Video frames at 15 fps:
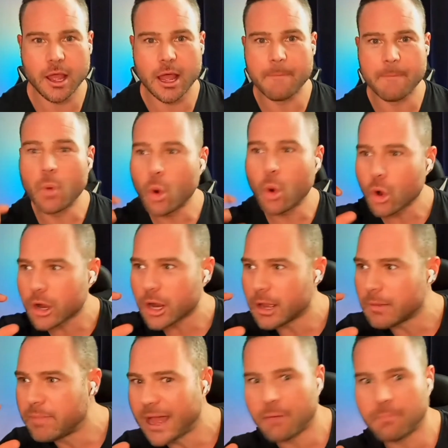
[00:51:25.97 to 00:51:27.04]
more
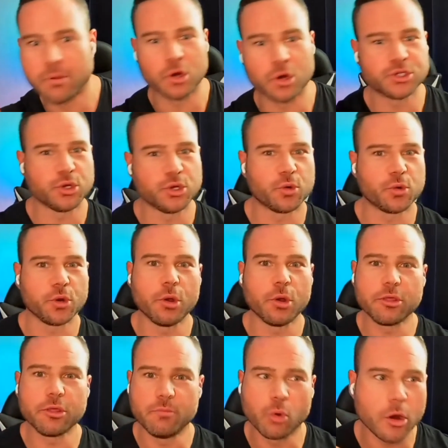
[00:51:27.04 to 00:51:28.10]
about personal growth,
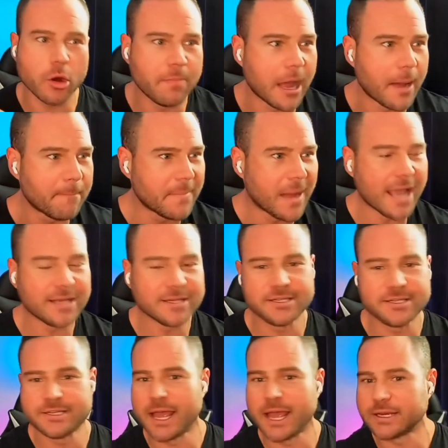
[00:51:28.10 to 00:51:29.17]
more about
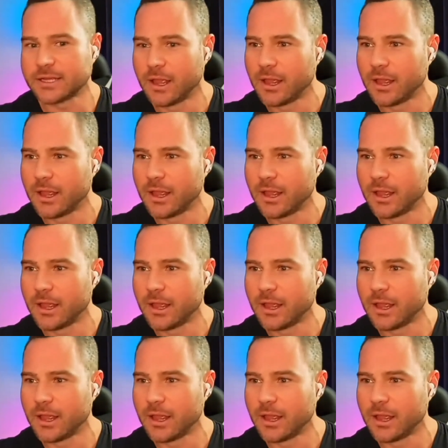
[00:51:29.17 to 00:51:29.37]
mindset.